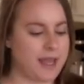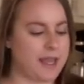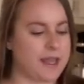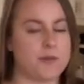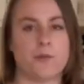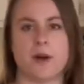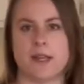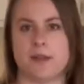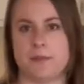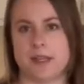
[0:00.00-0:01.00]
and
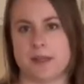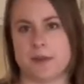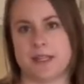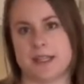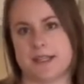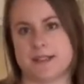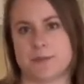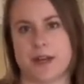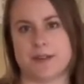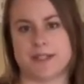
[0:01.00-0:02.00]
one medium onion as well